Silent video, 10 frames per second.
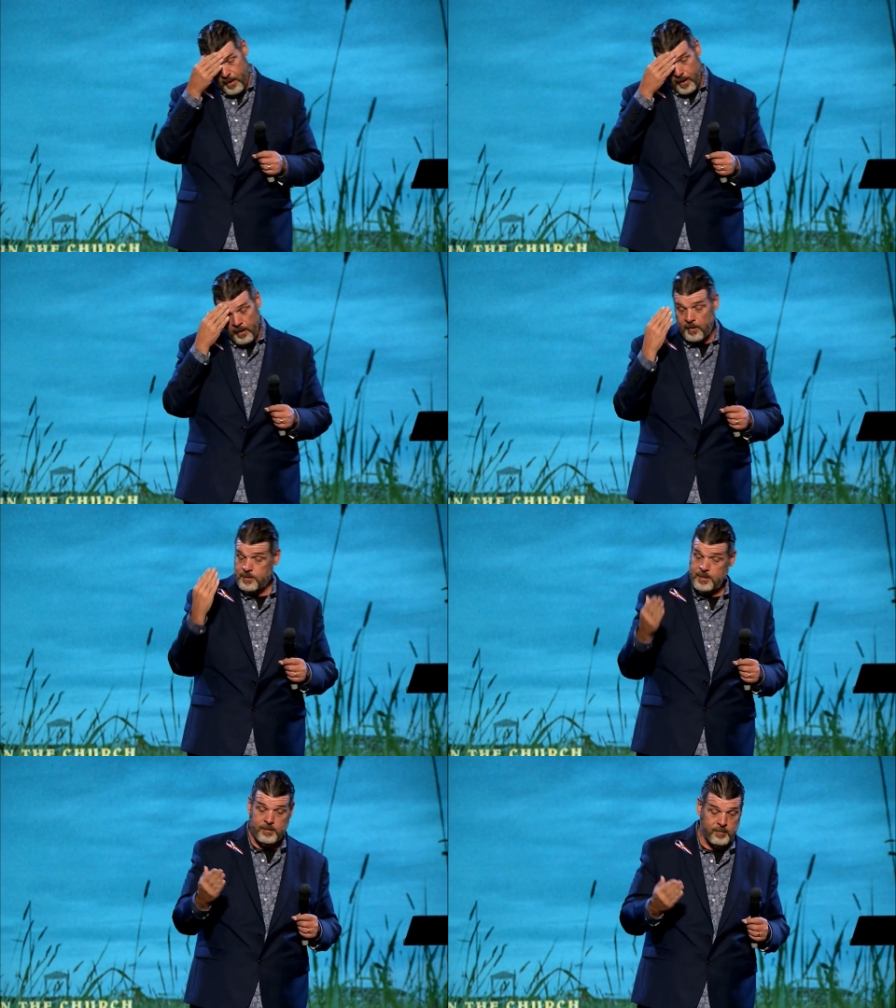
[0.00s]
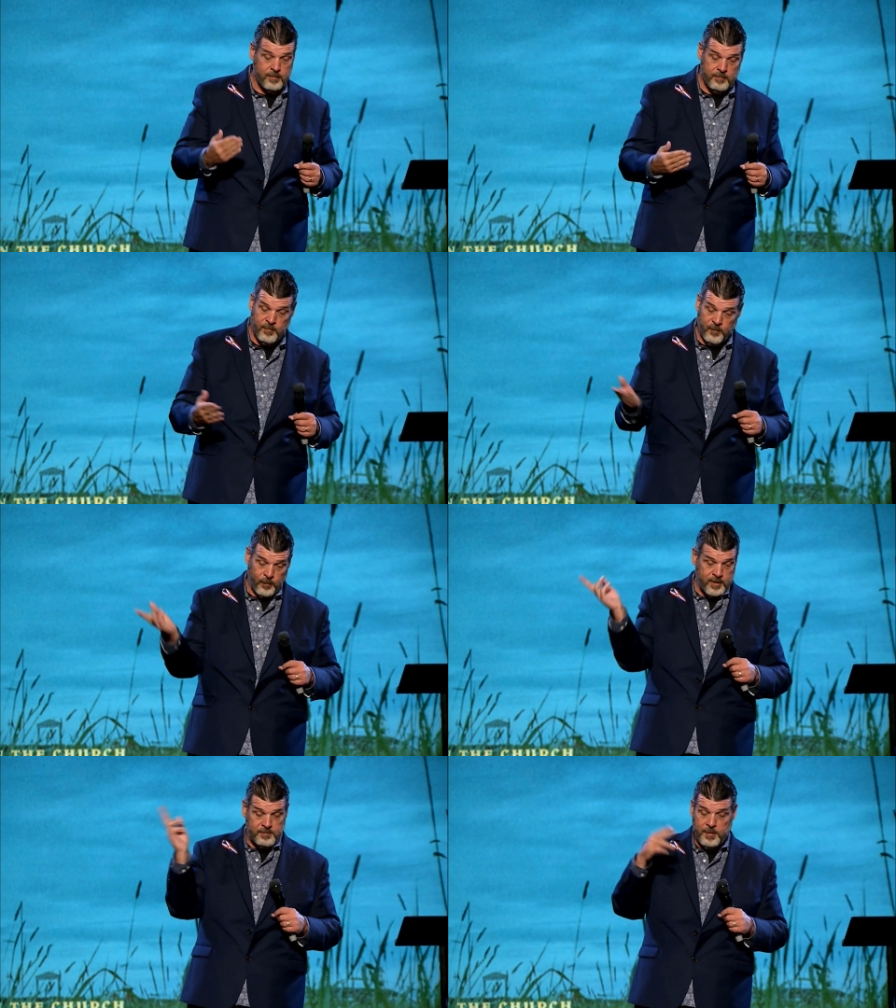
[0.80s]
here's the deal.
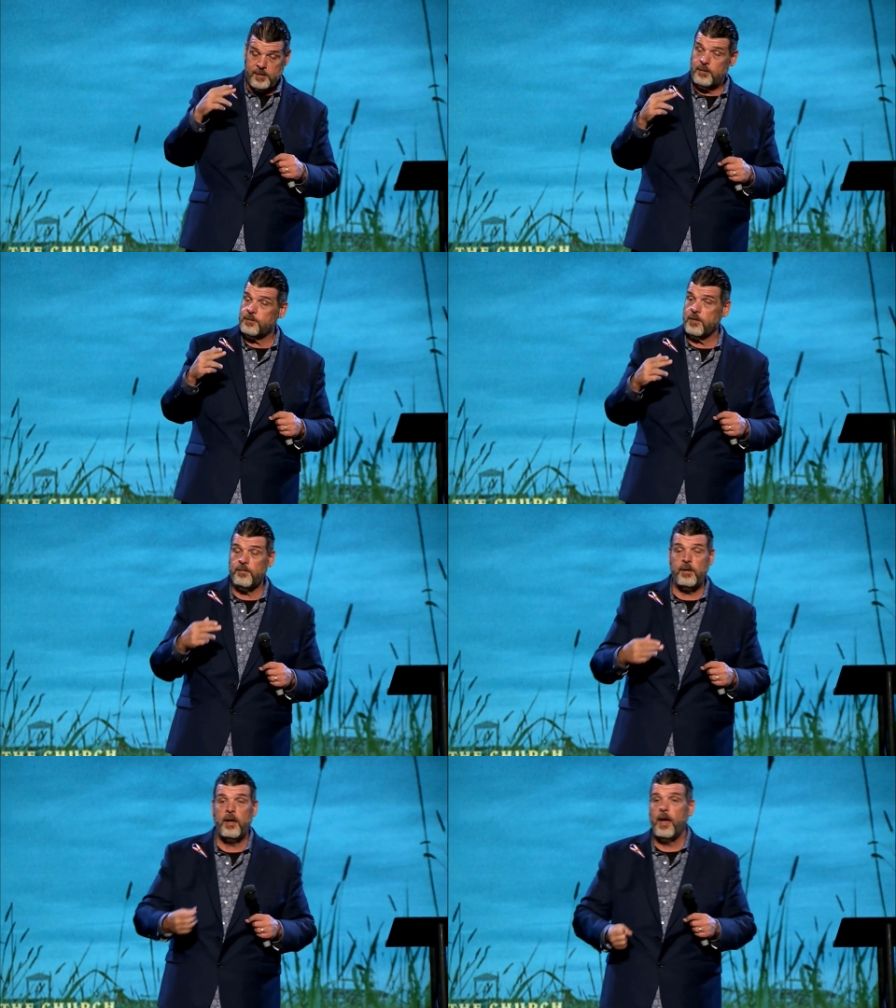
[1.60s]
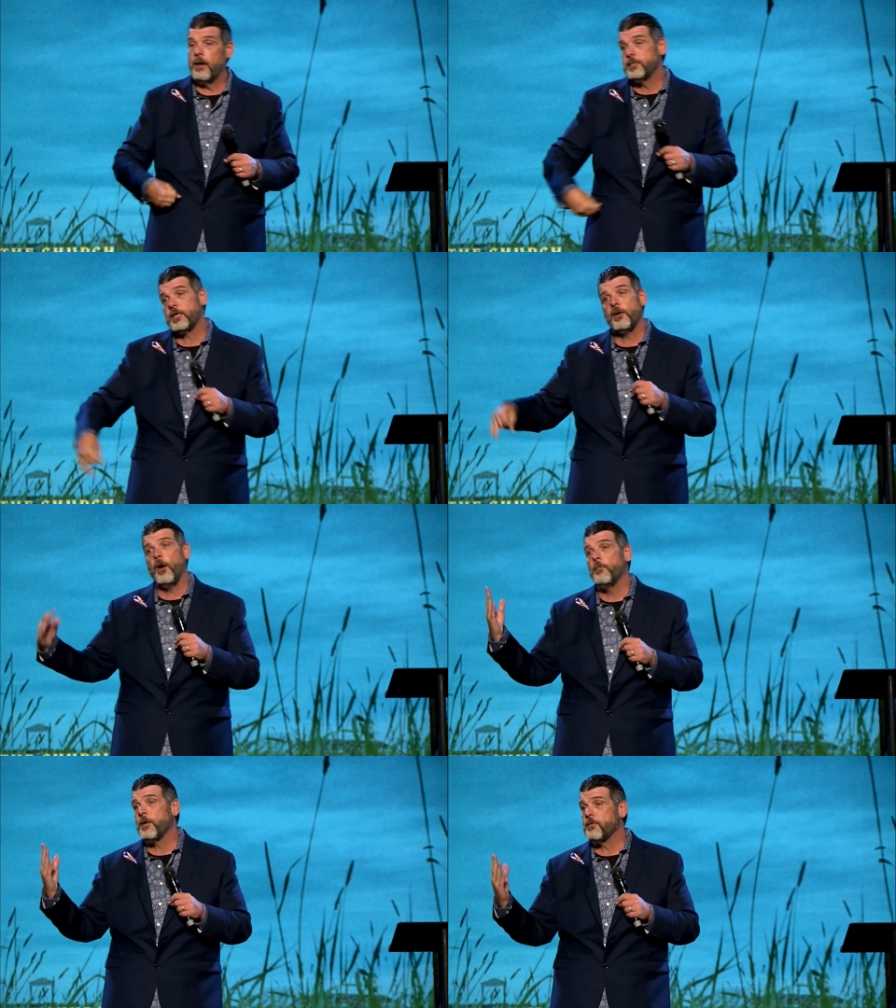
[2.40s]
Before this bus goes over, I'm just going to
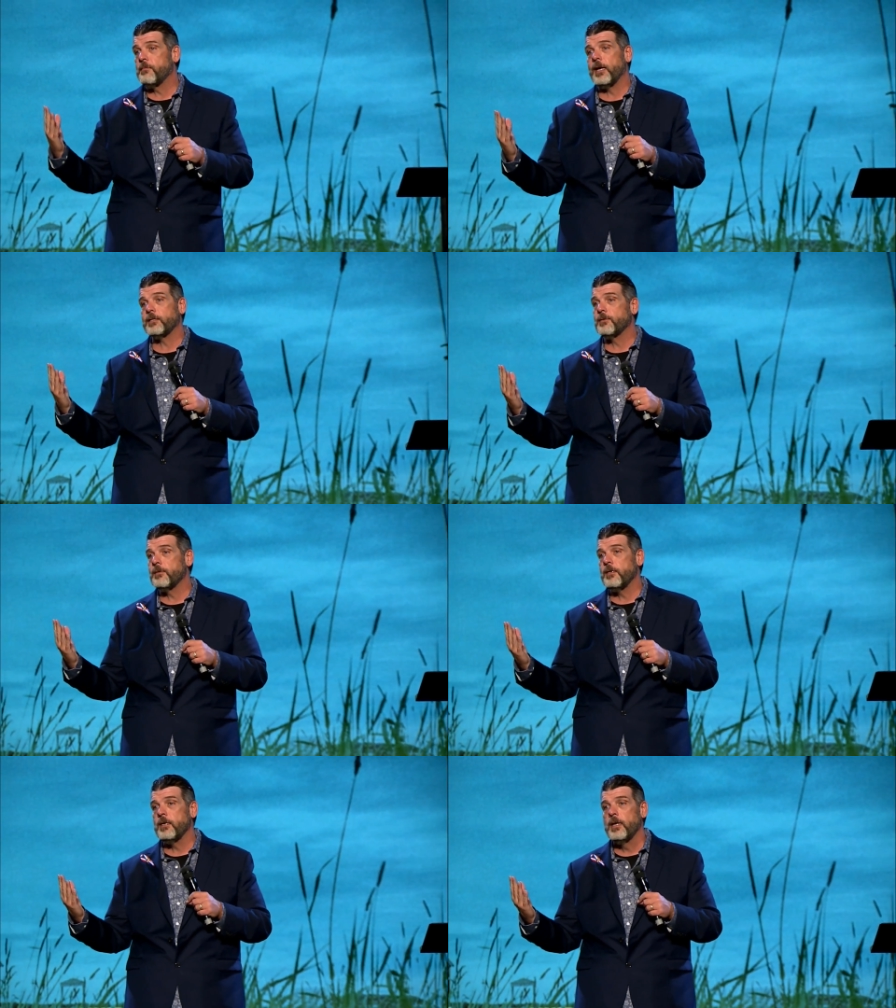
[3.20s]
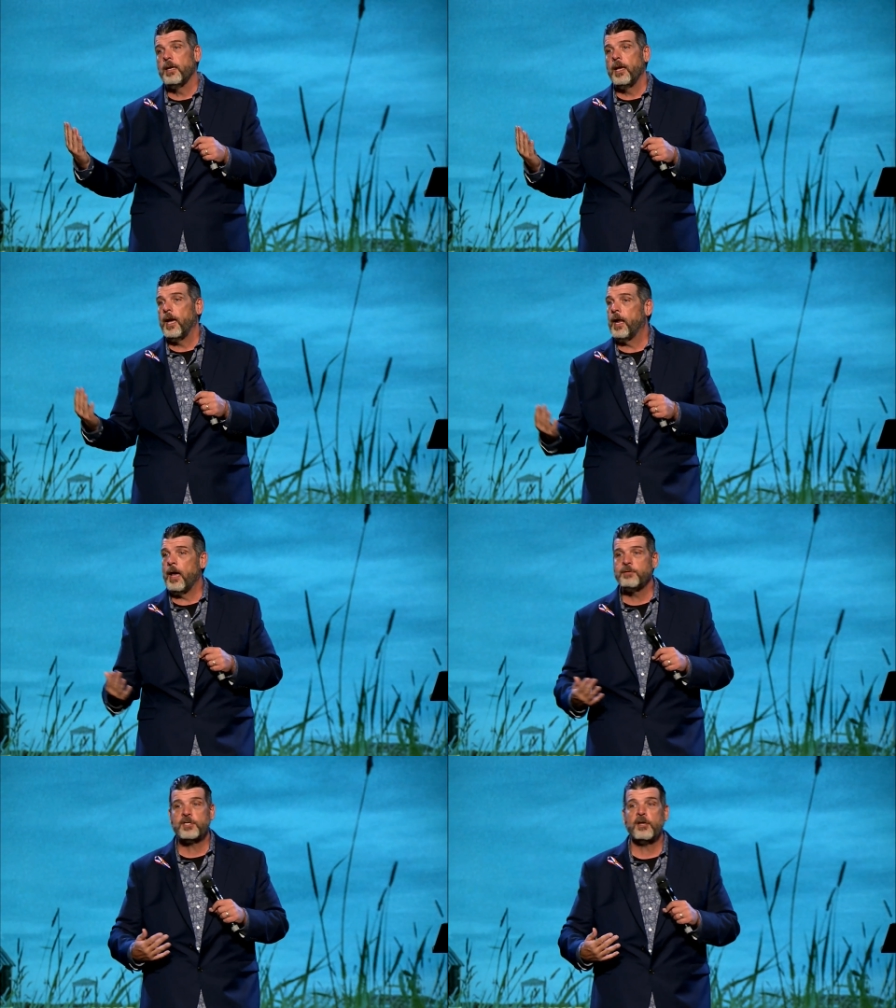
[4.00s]
open up the back door, and
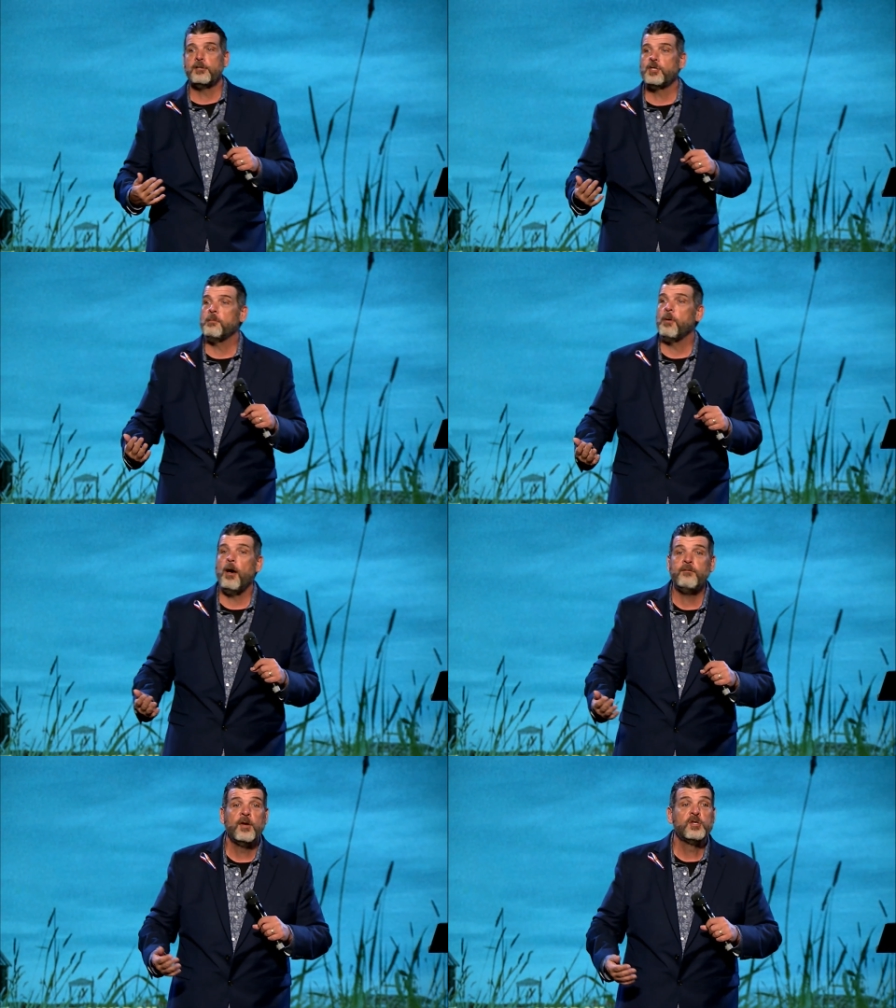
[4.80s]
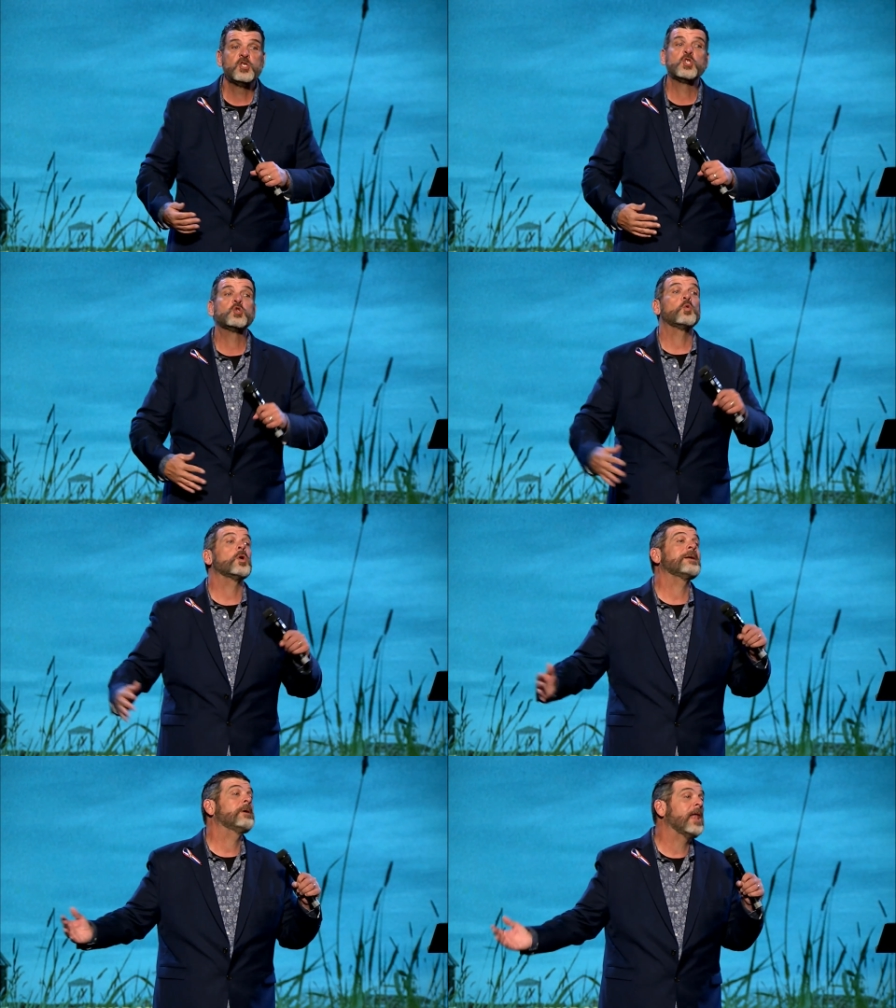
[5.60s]
I'm just going to jump off
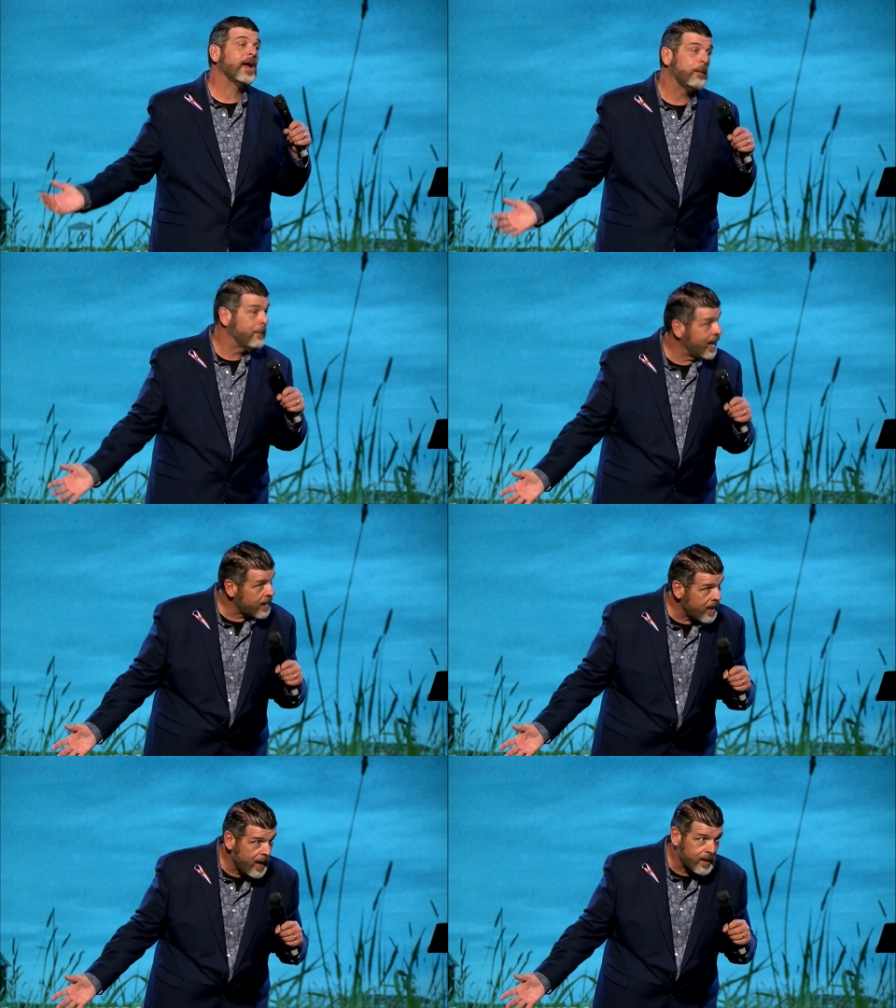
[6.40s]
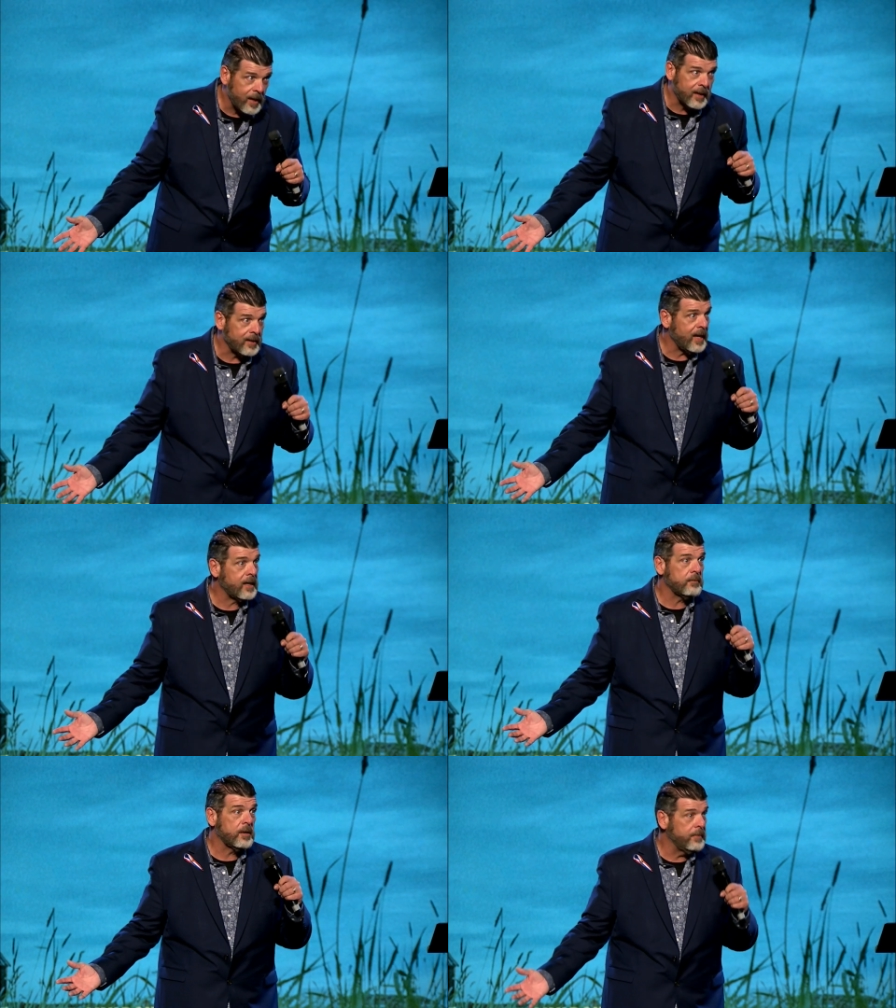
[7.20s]
screaming like a maniac, like a
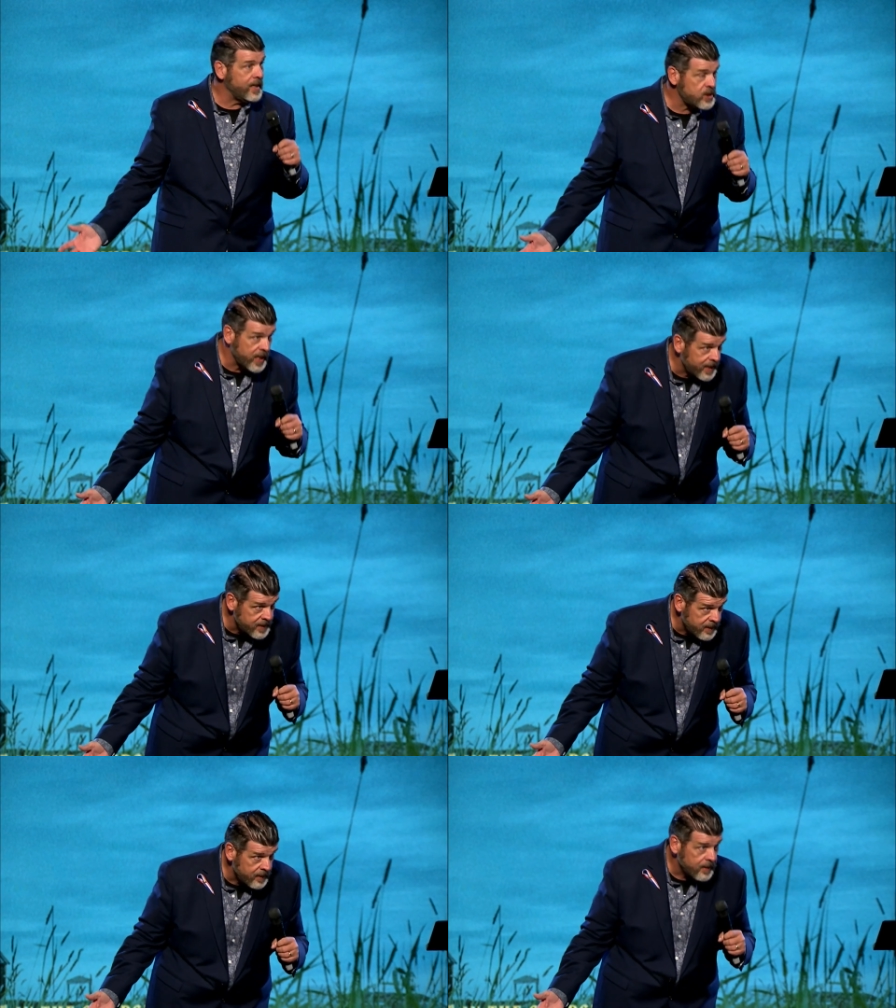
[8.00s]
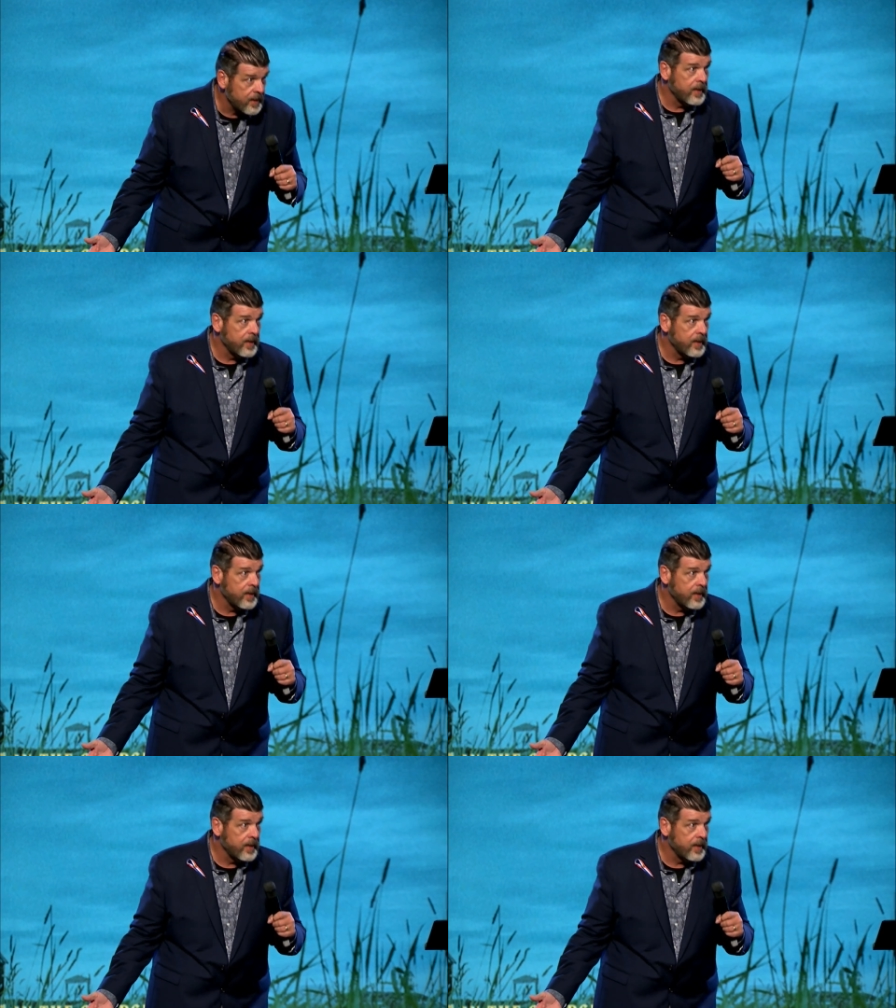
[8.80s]
dadgum Comanche Indian,